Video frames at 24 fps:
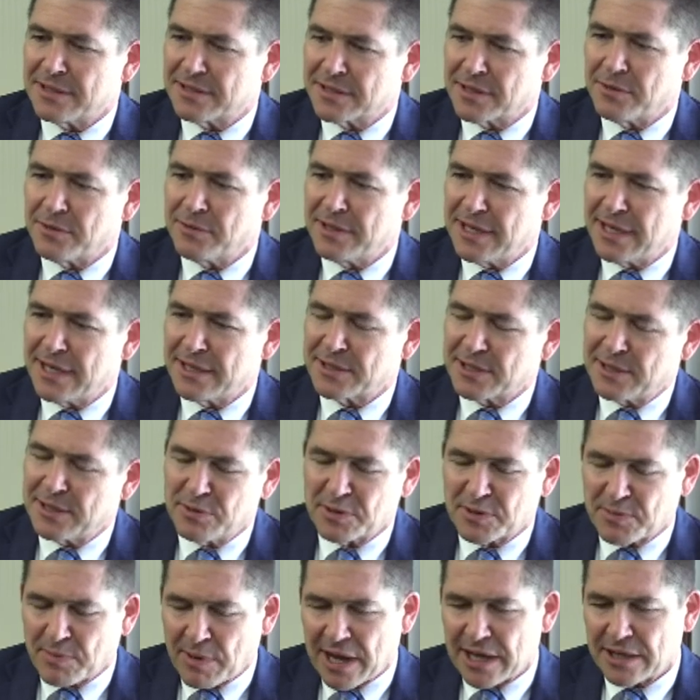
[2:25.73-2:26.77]
So as he
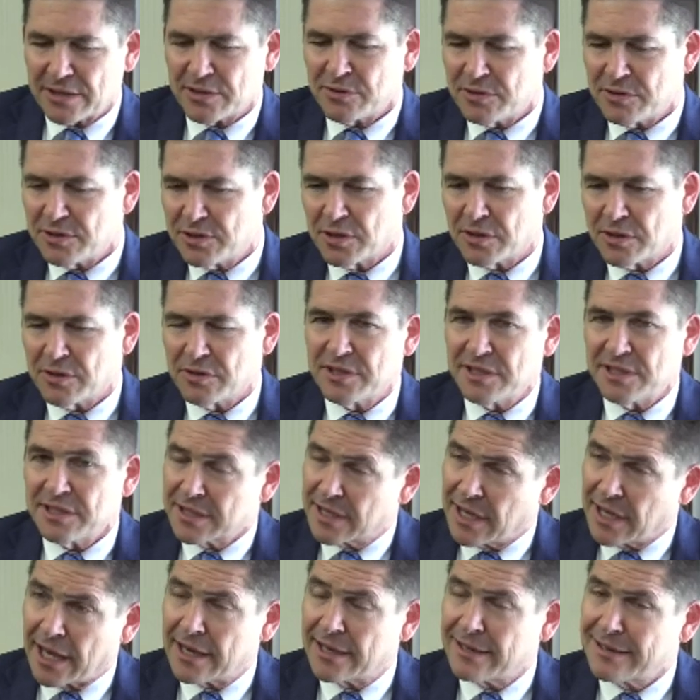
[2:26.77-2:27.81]
was pastoring churches,
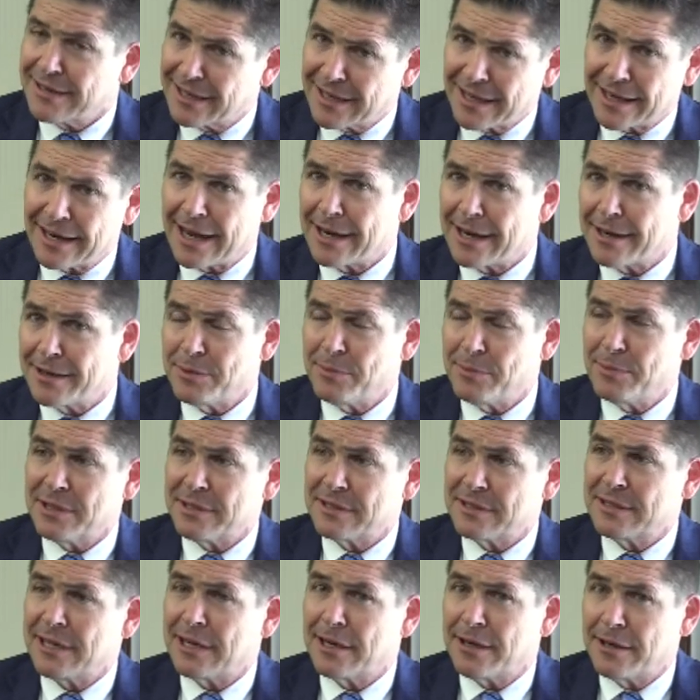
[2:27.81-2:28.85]
got got out of the
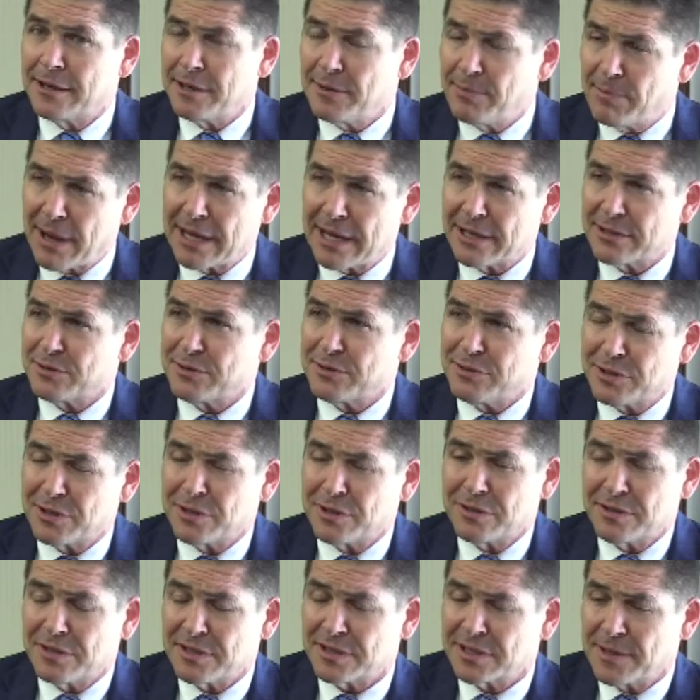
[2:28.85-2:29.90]
military, pastoring
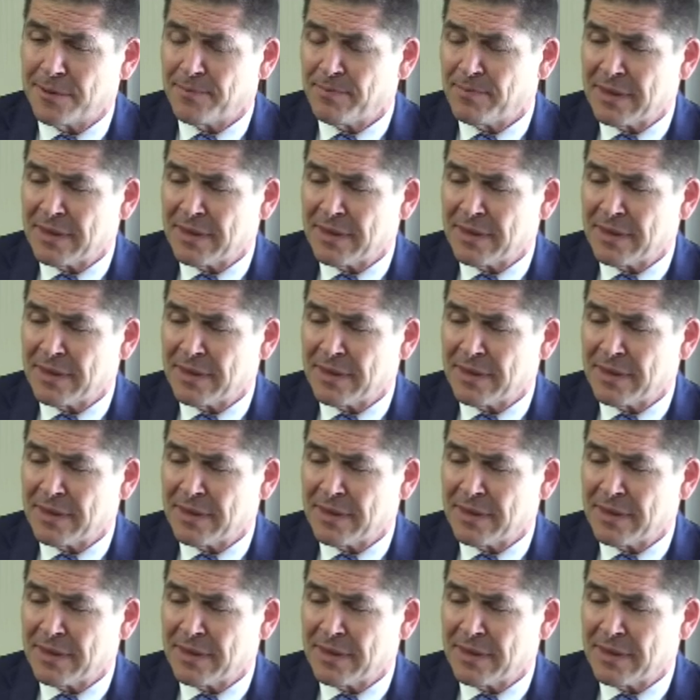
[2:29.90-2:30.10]
churches,